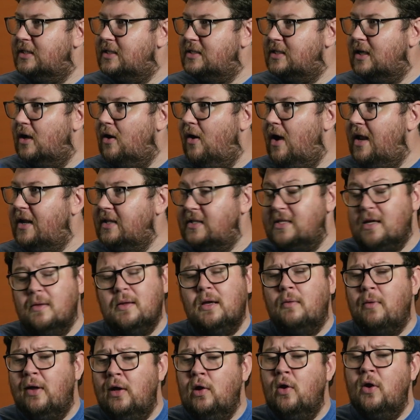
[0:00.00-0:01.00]
So, and it's
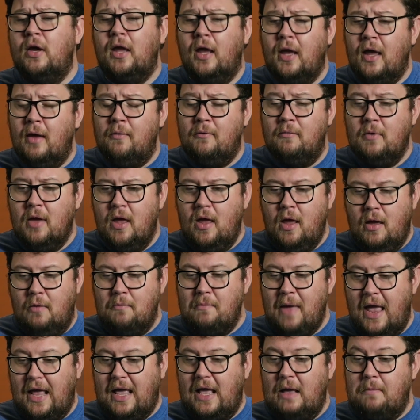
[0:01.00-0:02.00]
something we're looking at
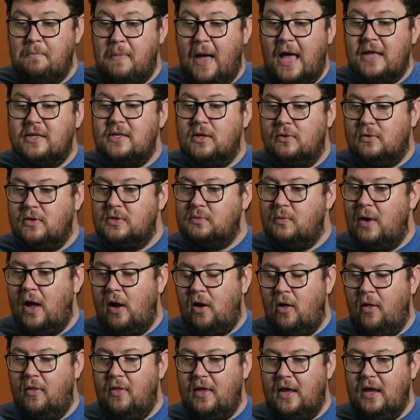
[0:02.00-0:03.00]
making better as well
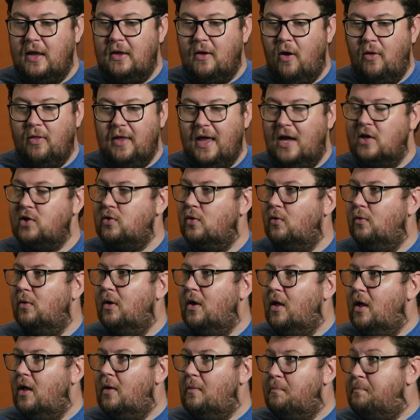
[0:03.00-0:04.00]
on the actual
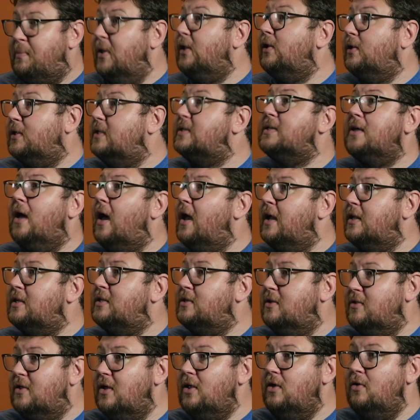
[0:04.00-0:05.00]
build side,
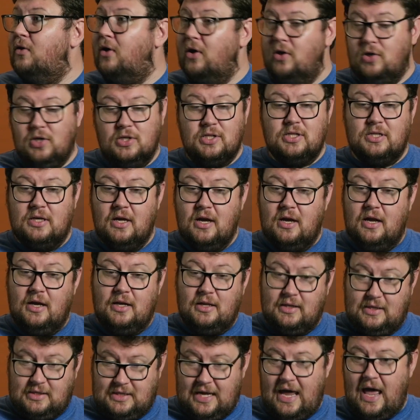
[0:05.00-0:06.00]
so that you can just
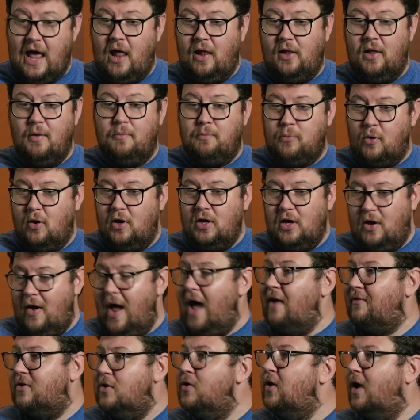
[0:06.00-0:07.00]
tell
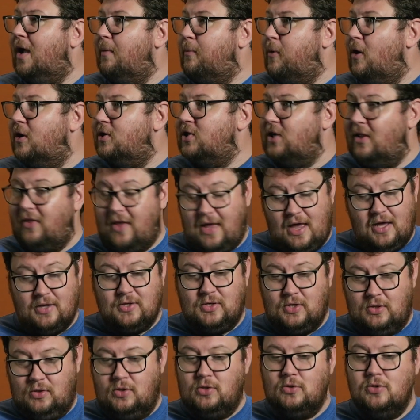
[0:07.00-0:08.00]
have a NuGet project that has
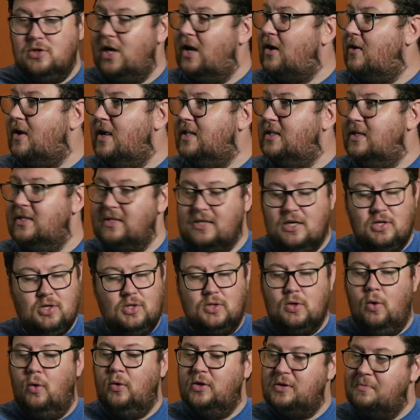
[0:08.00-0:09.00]
2 generators and it
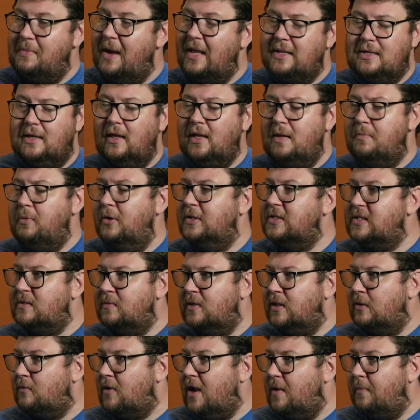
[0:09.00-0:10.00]
just automatically puts them
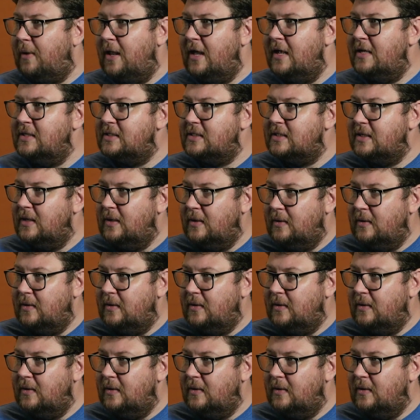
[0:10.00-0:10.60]
in the right place.